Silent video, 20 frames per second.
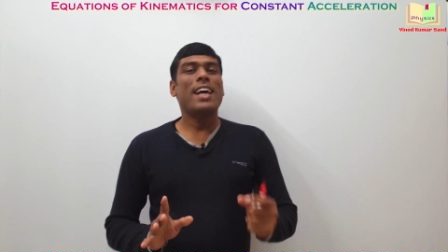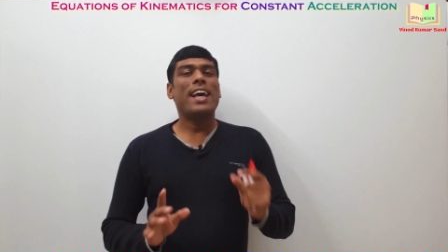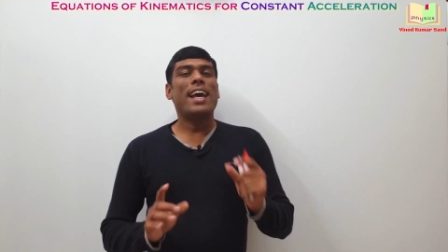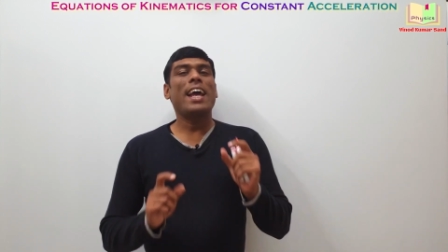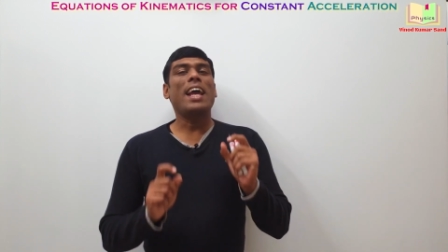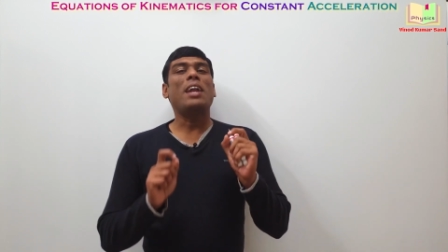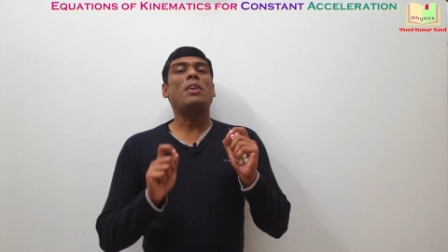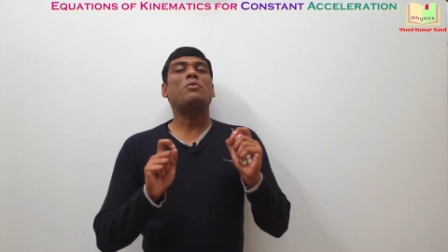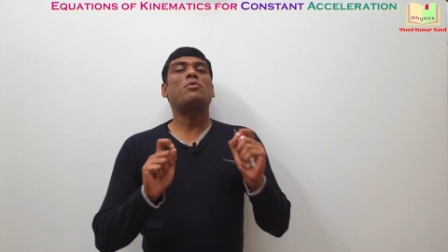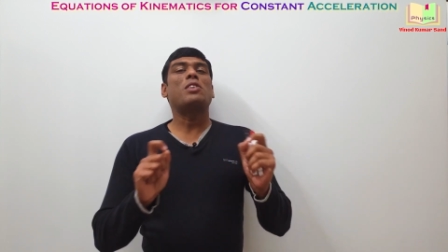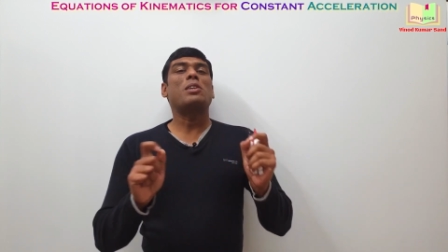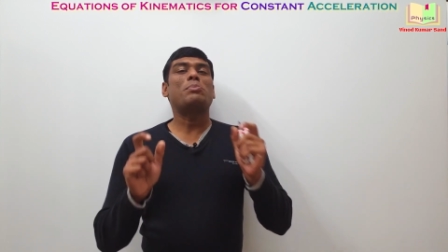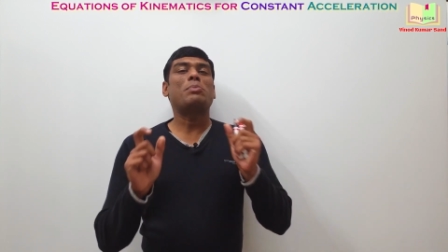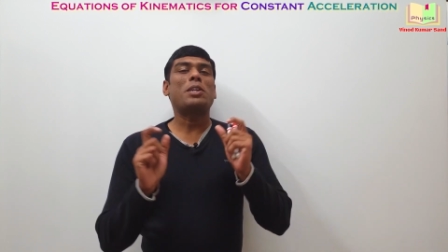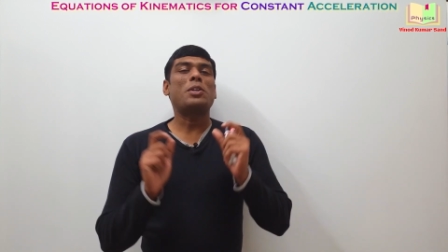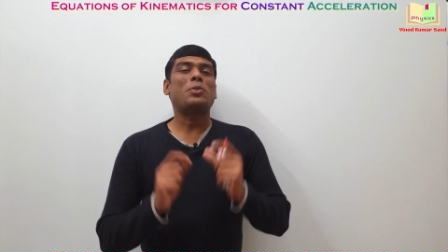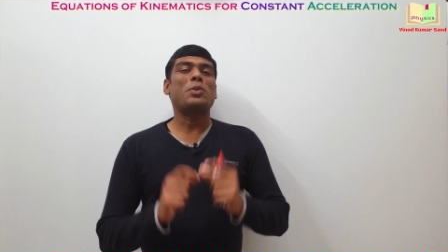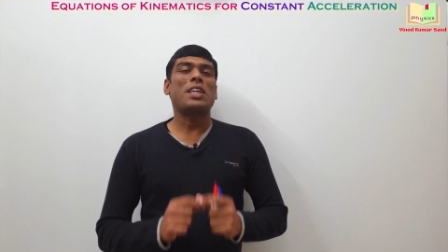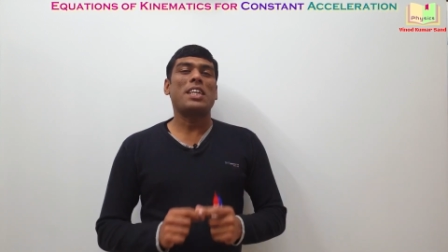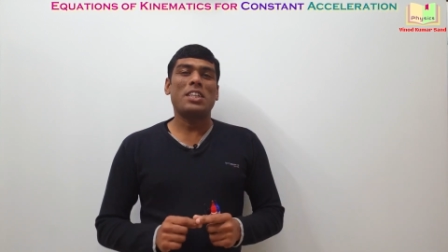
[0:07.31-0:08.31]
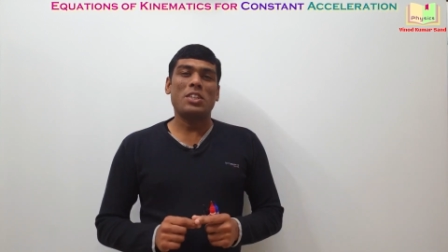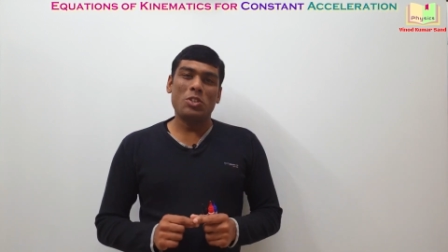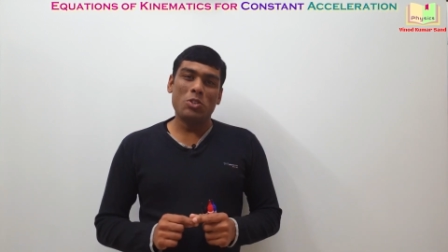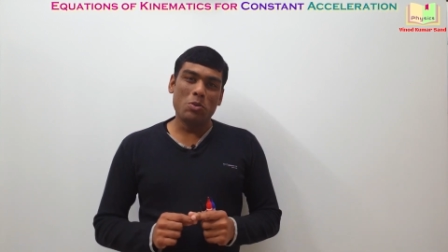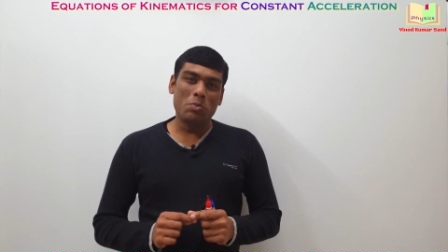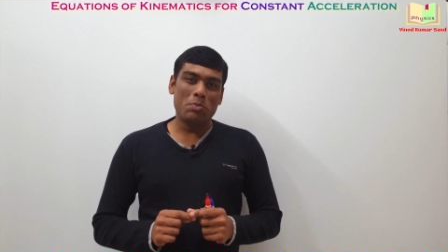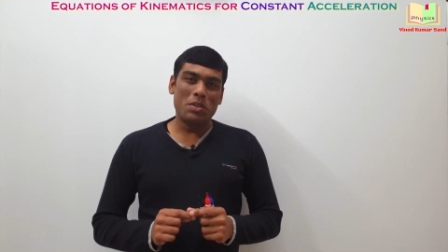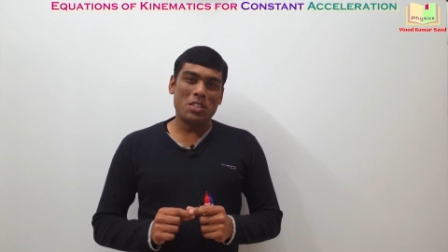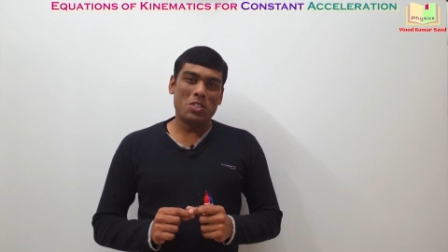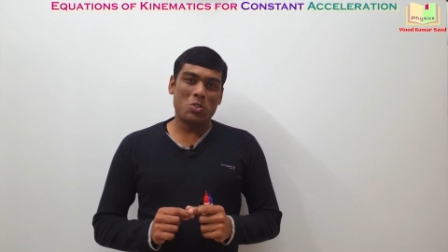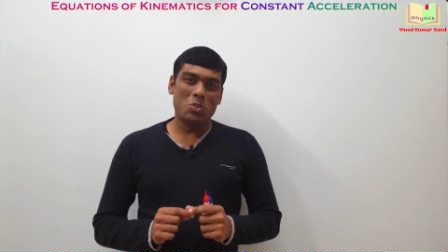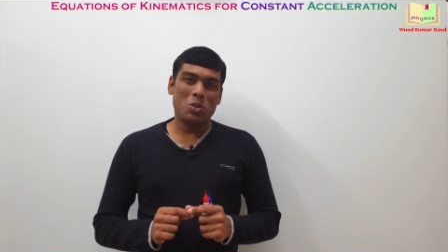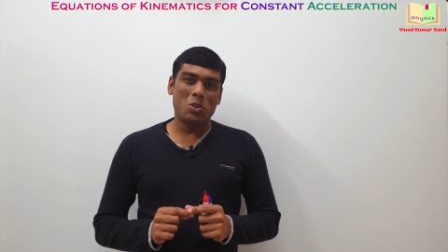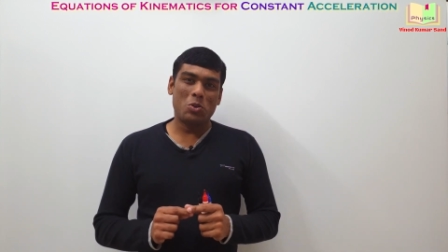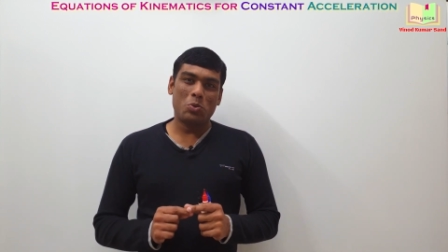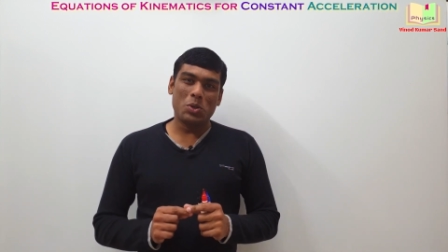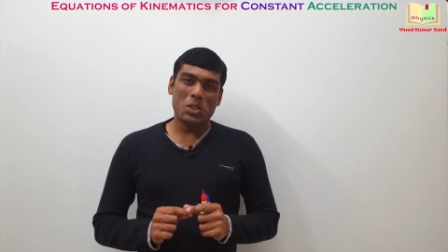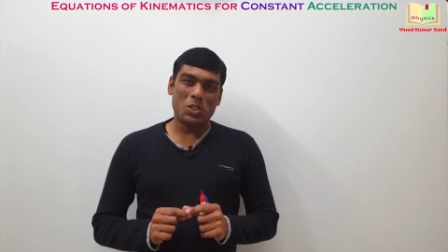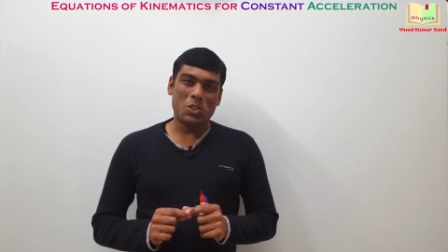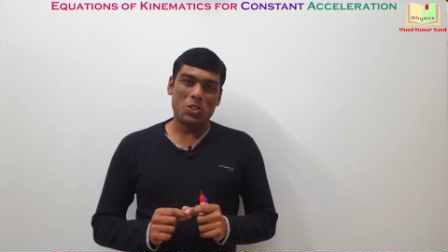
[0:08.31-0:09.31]
and we'll be doing numerous good
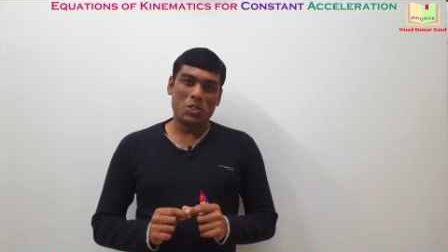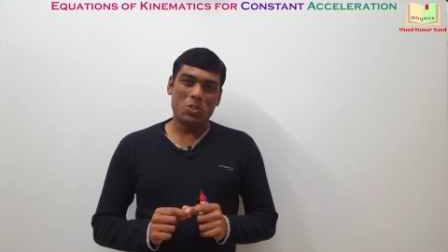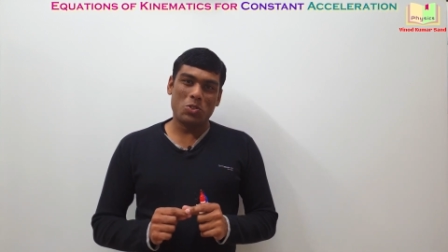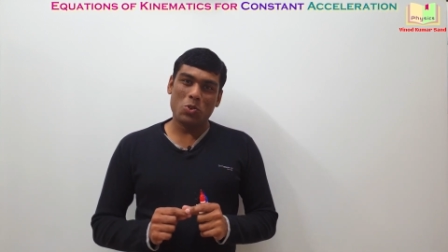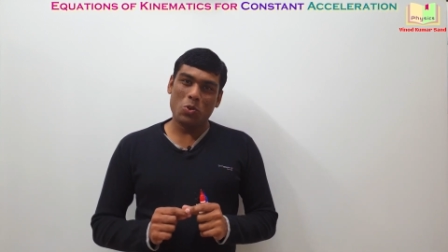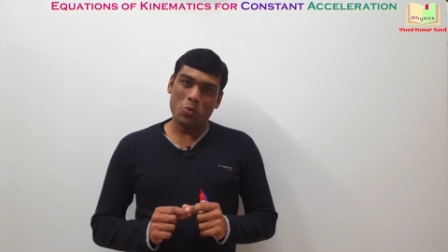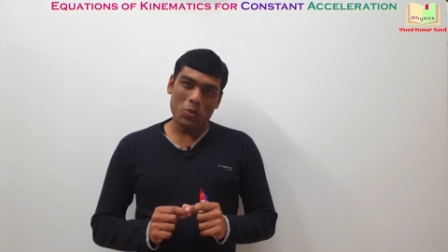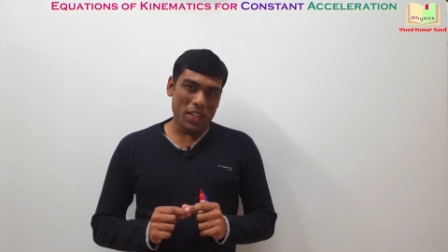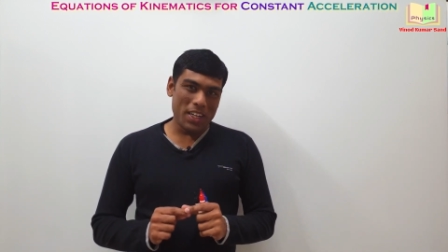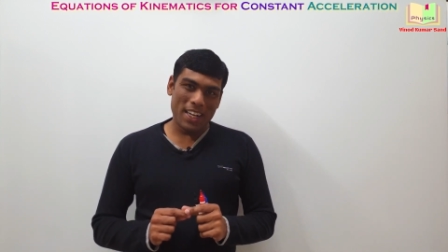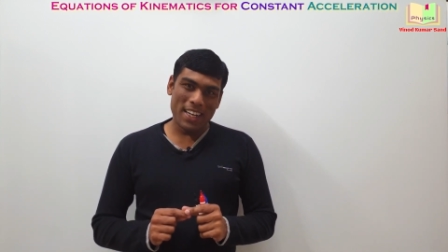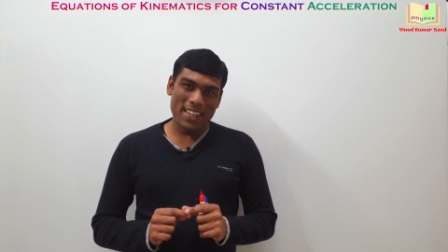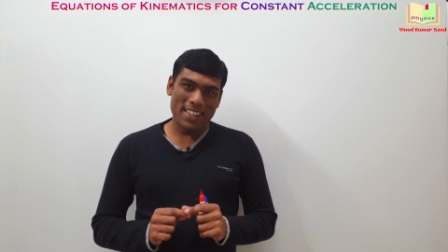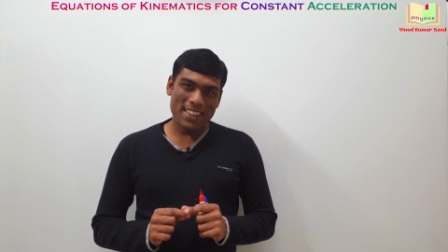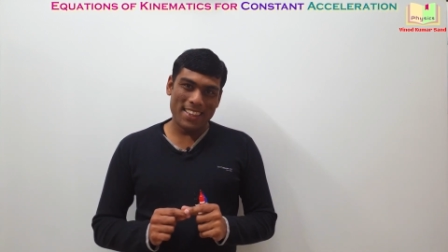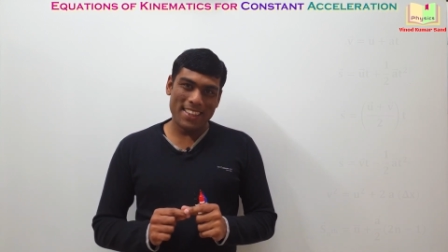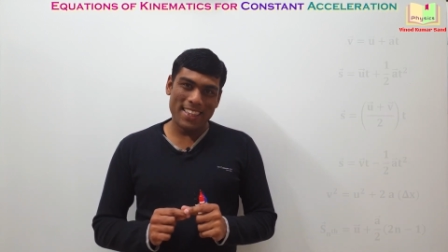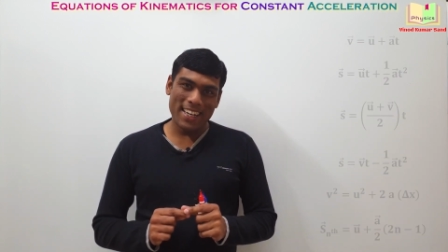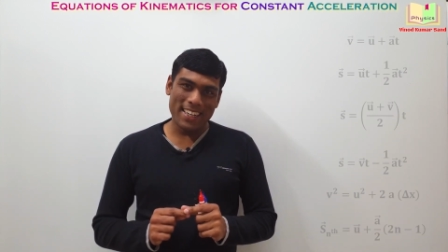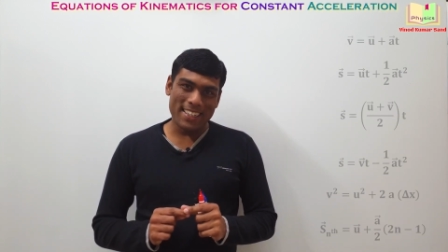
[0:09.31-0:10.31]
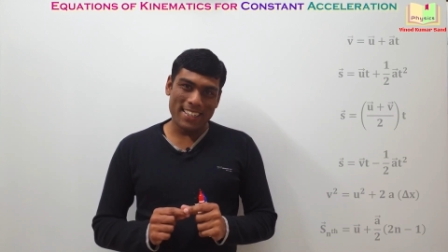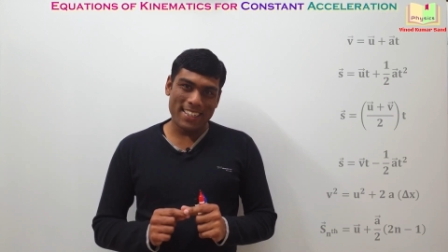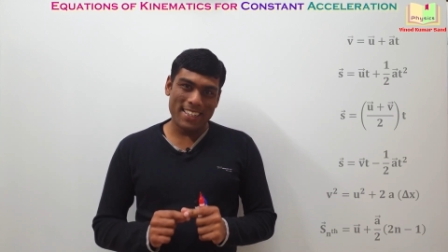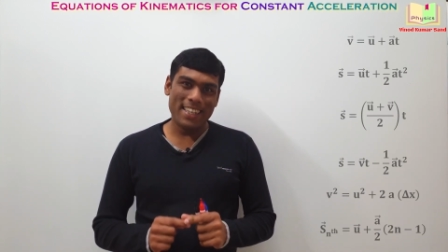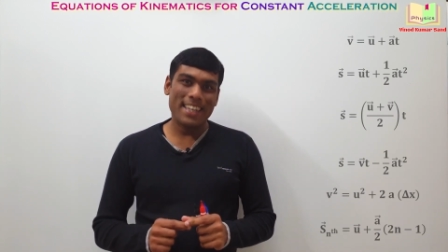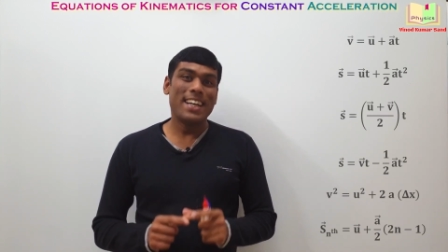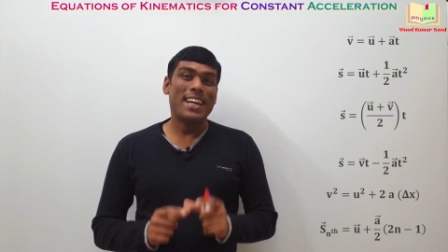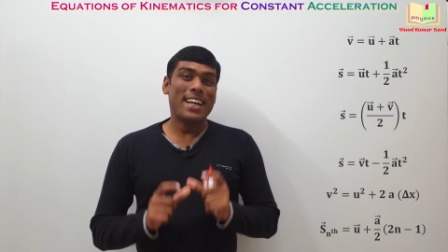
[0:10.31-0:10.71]
questions over that.